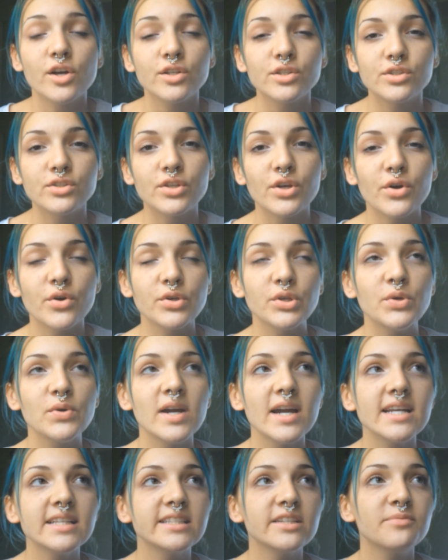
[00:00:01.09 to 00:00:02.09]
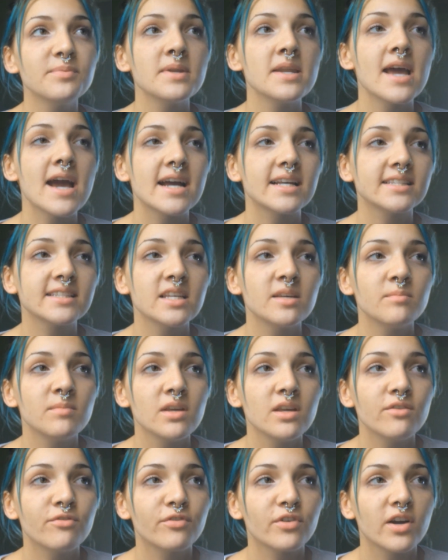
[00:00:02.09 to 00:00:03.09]
So you guys have been asking
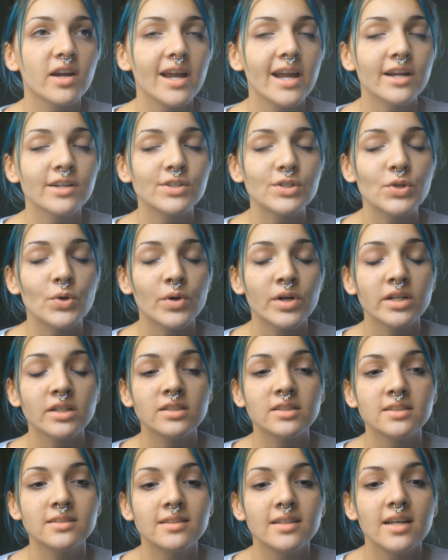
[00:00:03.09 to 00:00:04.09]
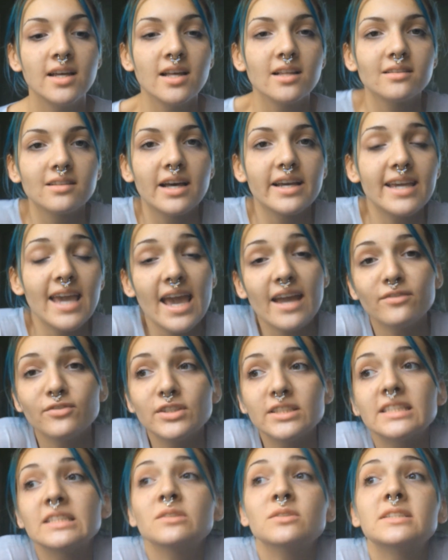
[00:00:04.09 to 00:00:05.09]
me for a hair tutorial like
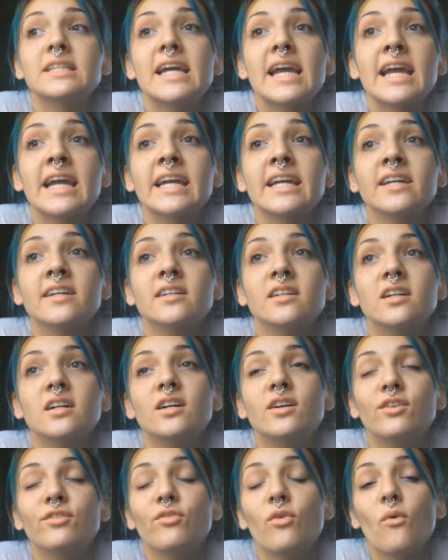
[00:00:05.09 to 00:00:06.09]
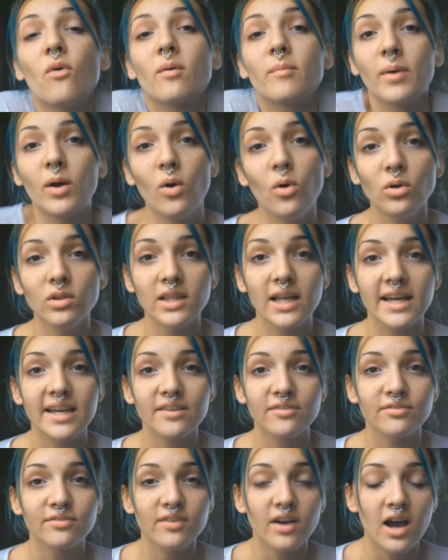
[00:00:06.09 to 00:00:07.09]
every single day for my whole
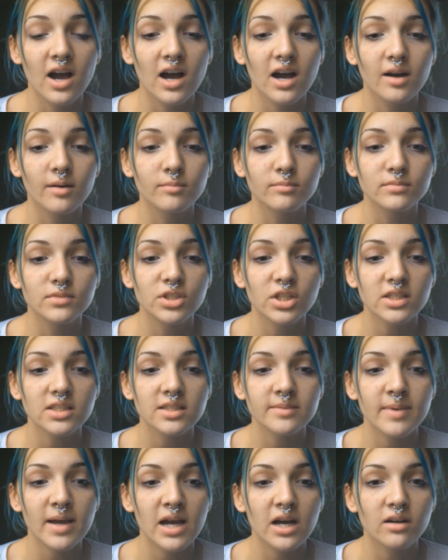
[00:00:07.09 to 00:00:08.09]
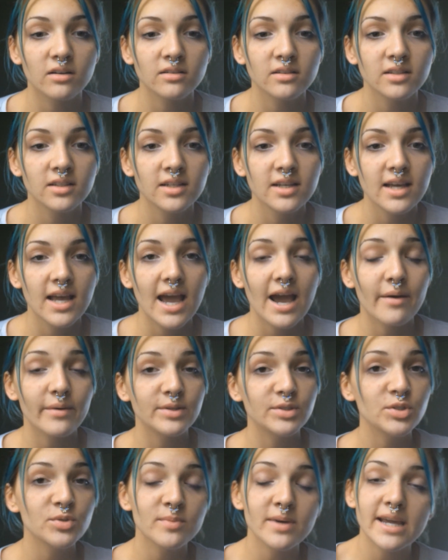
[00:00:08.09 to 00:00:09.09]
life, just about how
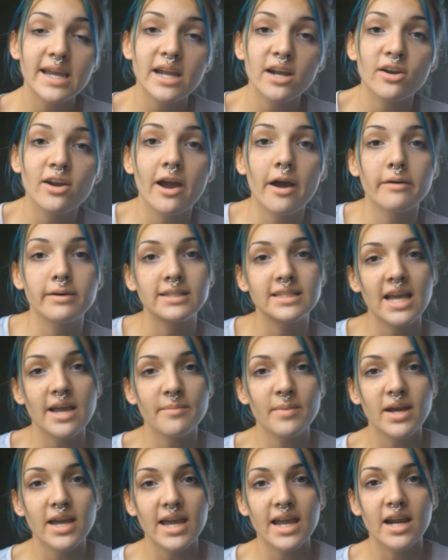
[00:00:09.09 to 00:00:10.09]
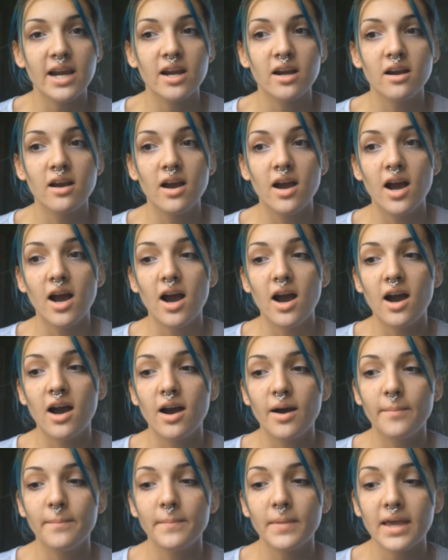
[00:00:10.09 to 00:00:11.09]
I do my hair, how I dye my hair,
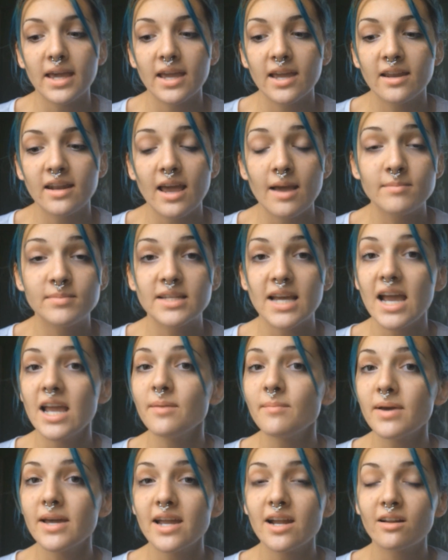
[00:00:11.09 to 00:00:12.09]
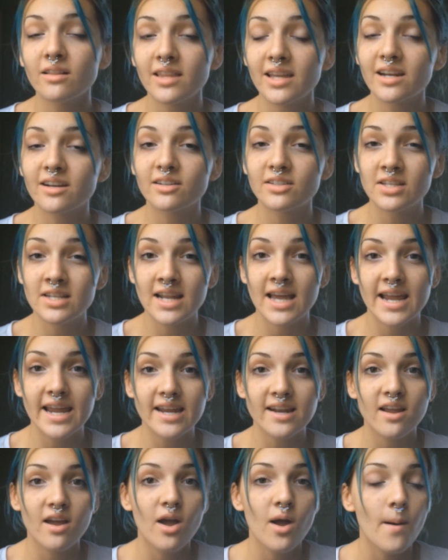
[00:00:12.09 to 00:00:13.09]
and I'm dyeing my hair later tonight.